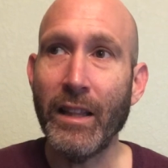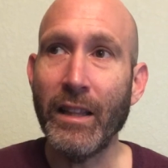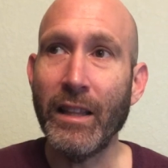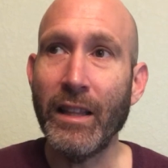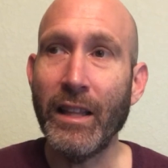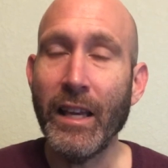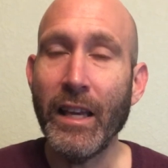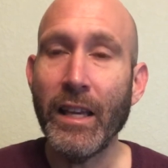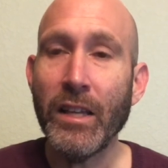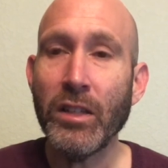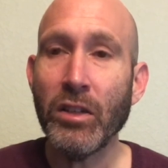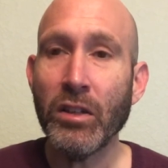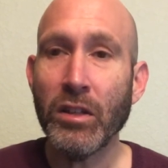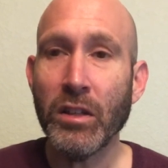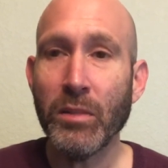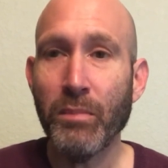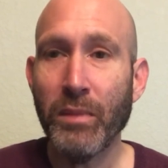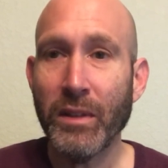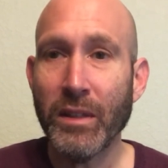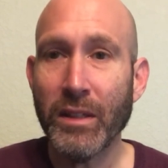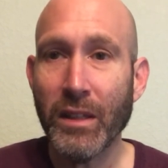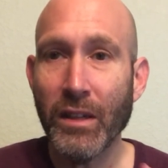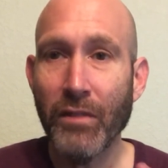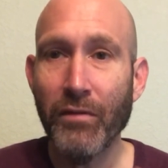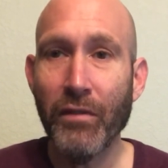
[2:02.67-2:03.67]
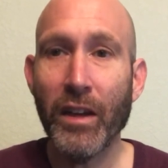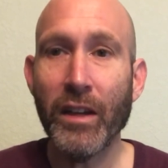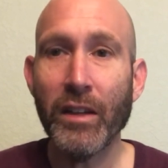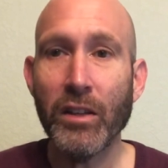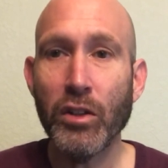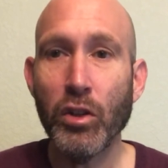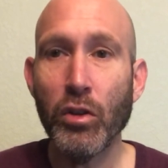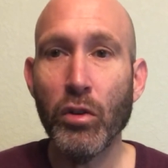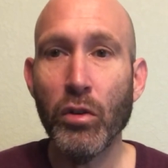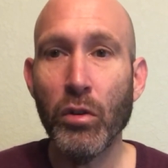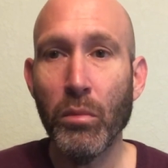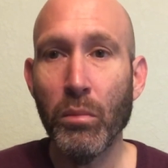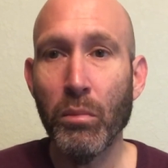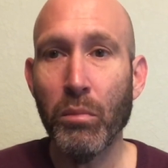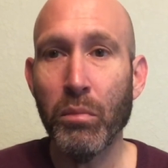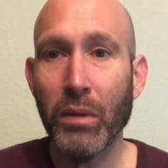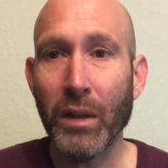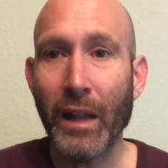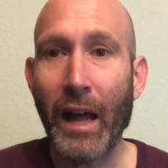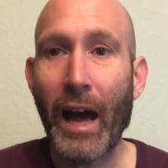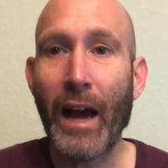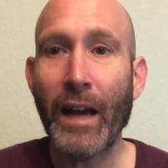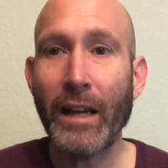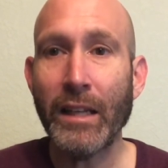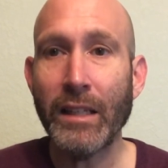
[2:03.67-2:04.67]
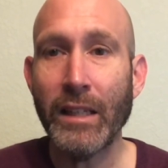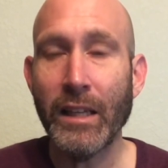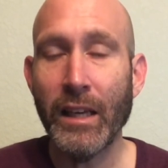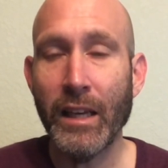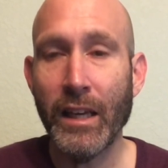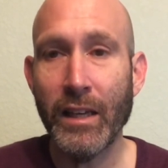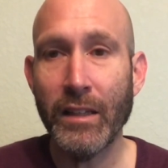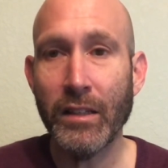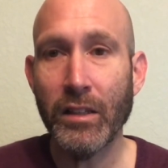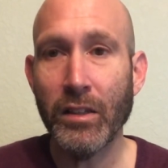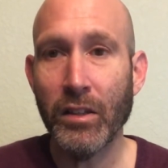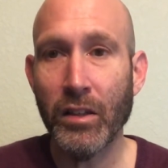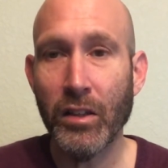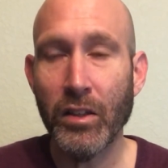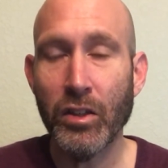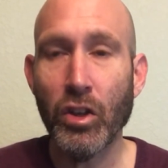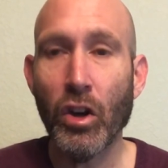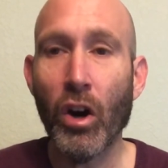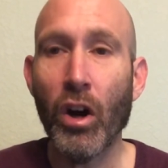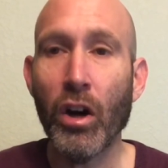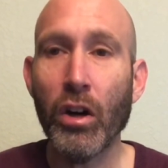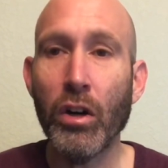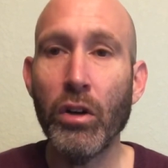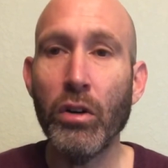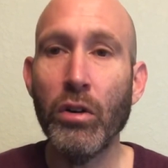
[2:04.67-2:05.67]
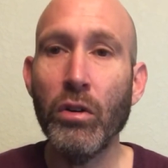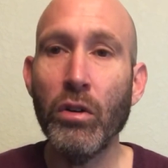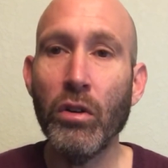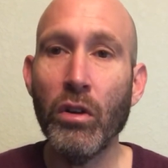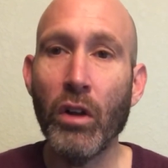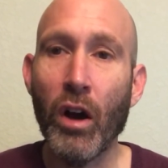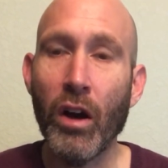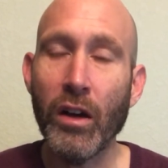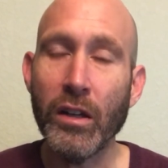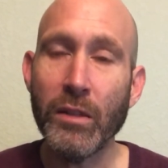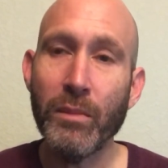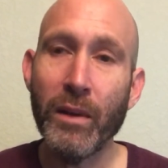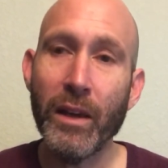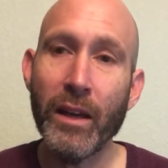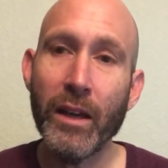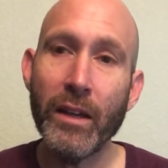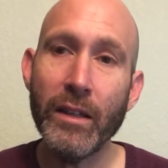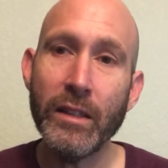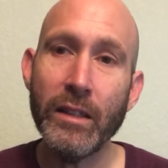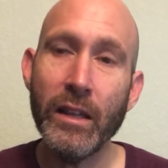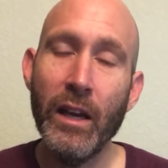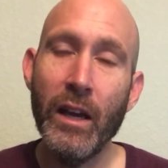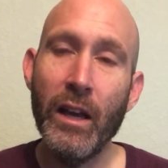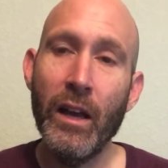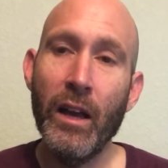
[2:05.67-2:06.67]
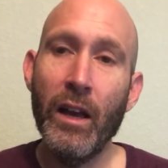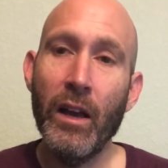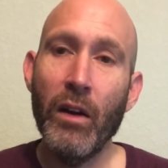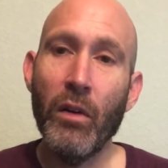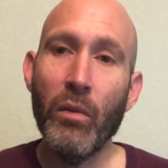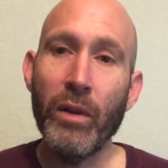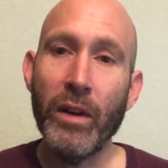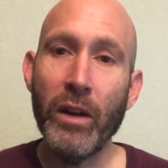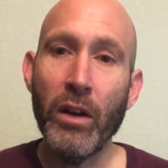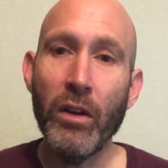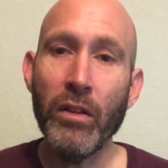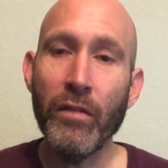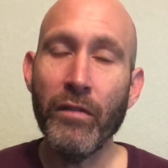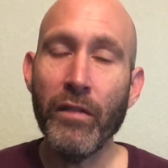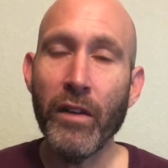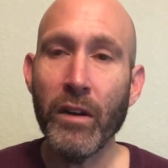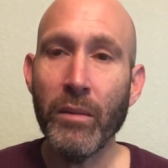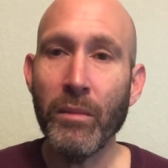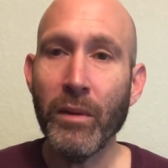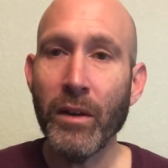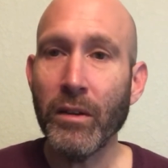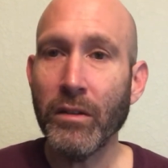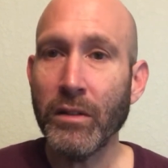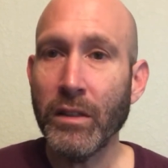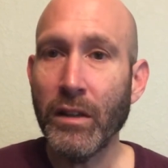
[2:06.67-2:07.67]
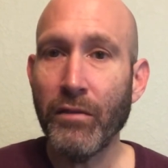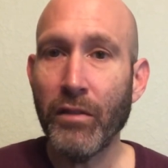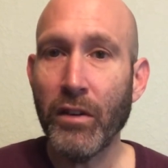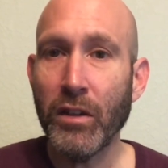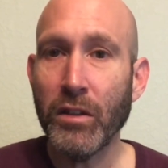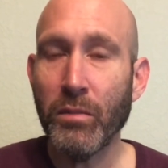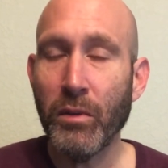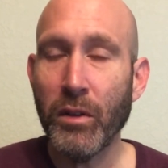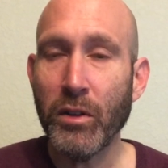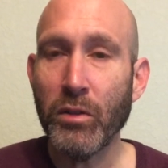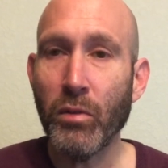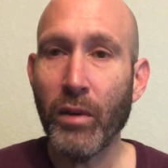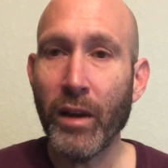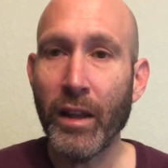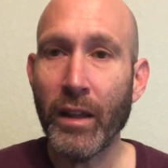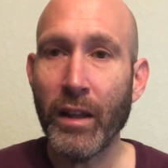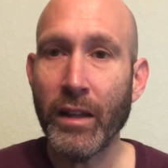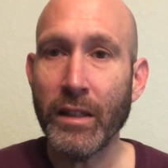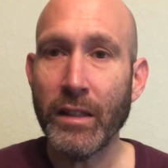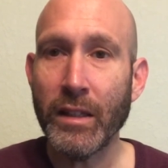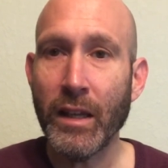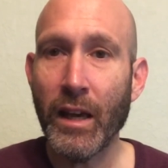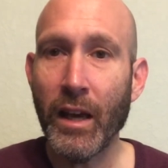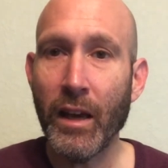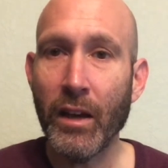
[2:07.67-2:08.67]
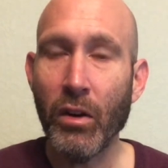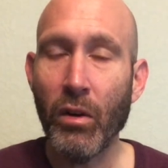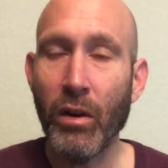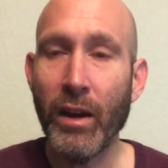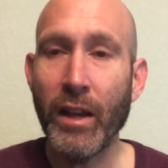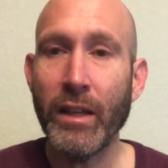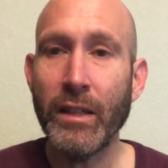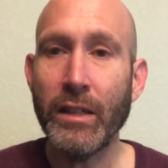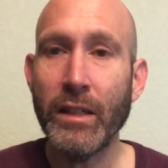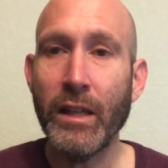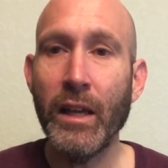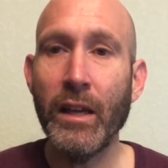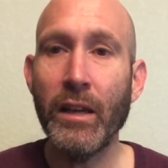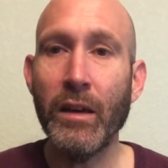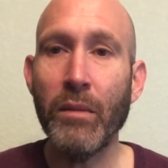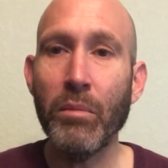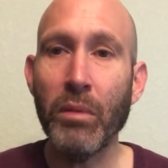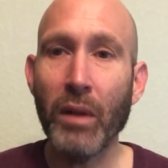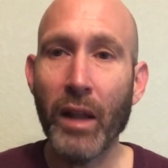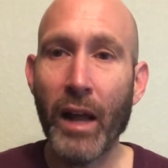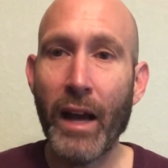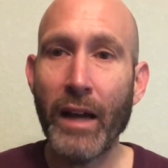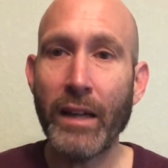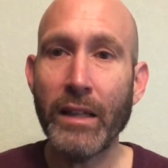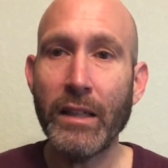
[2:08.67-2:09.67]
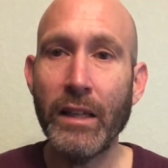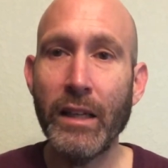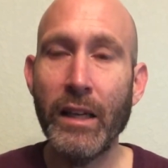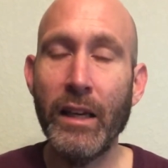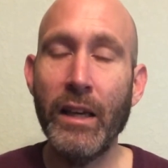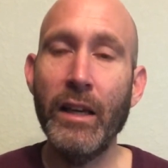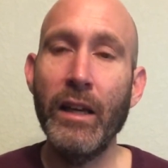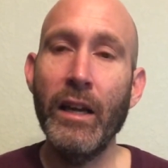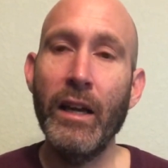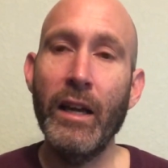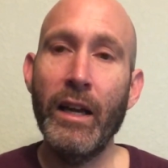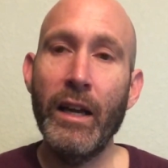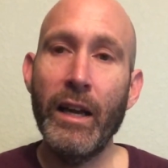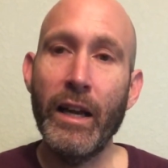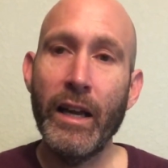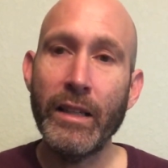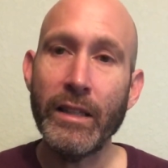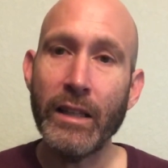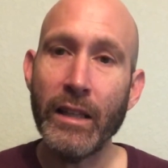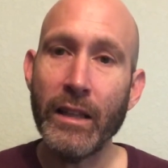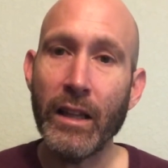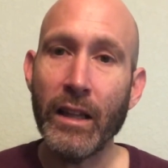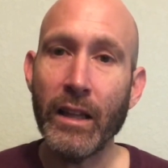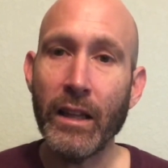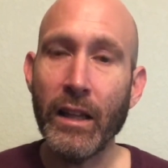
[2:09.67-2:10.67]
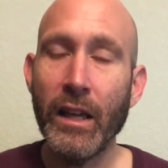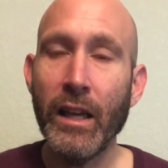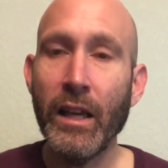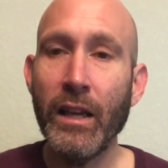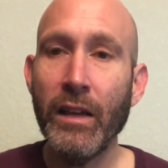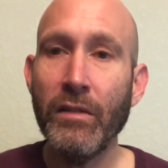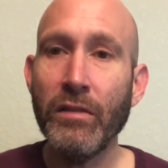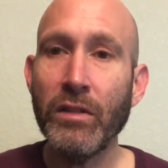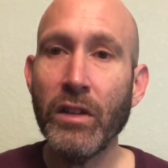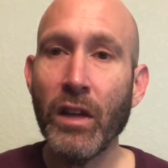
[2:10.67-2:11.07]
these are specific to black tea and to the darker oolongs, because we know the fundamental difference between, let's say, a green tea and a black tea is that the leaves